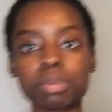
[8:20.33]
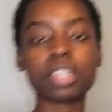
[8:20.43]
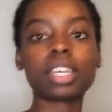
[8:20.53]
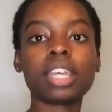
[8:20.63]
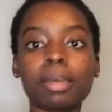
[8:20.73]

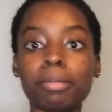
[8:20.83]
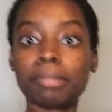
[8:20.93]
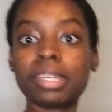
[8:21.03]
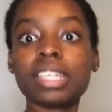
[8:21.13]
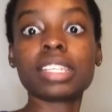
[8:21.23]
but
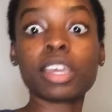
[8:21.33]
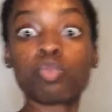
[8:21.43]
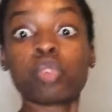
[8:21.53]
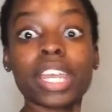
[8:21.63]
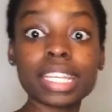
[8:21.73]
my man's like
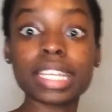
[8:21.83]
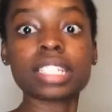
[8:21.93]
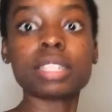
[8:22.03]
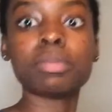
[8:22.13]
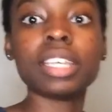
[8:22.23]
right
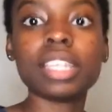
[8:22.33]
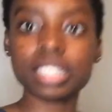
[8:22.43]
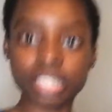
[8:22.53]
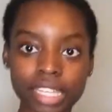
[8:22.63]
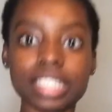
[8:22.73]
next to me and
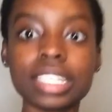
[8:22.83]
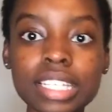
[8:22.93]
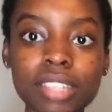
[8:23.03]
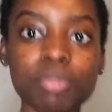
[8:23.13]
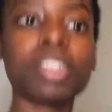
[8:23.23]
there's like
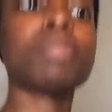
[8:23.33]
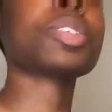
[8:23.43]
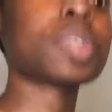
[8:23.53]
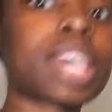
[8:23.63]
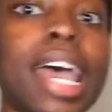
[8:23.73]
seats in front of me.
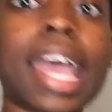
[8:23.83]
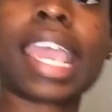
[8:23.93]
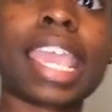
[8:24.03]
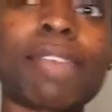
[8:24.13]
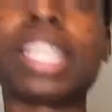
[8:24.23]
So like, I
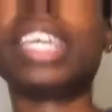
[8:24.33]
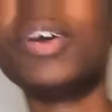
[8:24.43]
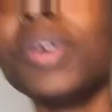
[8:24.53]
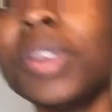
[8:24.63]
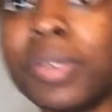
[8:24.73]
can't really
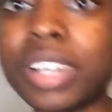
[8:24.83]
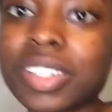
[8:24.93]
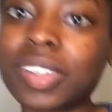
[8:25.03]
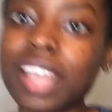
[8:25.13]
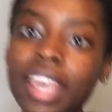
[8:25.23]
go nowhere.
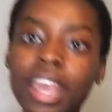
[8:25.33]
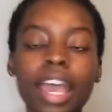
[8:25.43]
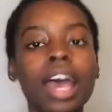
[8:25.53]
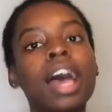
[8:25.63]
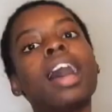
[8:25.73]
So like,
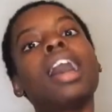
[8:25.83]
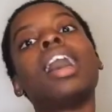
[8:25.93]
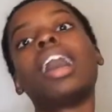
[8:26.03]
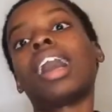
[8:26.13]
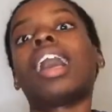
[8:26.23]

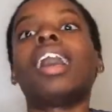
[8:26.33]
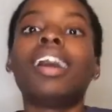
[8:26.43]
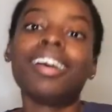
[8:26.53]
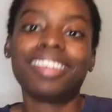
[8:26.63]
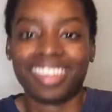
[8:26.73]

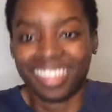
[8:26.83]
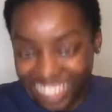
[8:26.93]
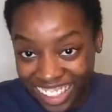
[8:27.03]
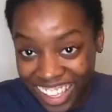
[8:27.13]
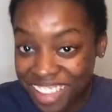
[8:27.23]

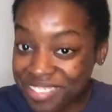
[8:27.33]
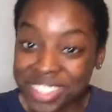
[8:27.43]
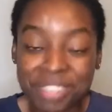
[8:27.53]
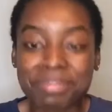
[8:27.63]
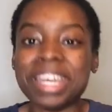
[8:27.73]
I feel
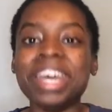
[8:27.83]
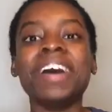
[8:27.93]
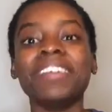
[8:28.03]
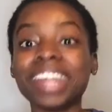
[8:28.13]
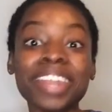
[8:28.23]
so bad,
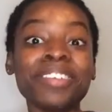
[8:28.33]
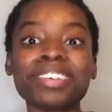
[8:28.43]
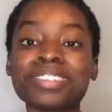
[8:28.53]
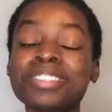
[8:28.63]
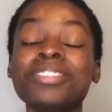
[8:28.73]
but I didn't
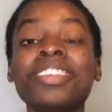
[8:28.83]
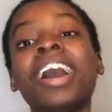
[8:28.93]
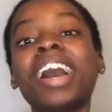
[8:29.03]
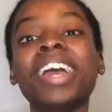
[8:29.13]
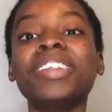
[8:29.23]

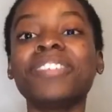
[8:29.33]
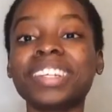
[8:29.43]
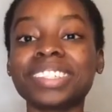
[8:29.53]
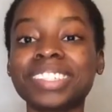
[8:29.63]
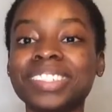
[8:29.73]
know what
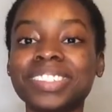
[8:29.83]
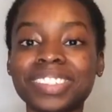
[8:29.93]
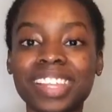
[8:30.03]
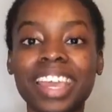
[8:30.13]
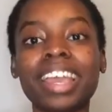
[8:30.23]
else to do.
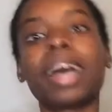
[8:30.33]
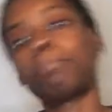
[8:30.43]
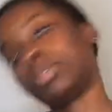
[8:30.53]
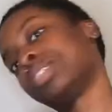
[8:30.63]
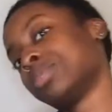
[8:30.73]
So like, I
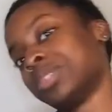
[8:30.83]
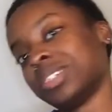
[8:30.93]
push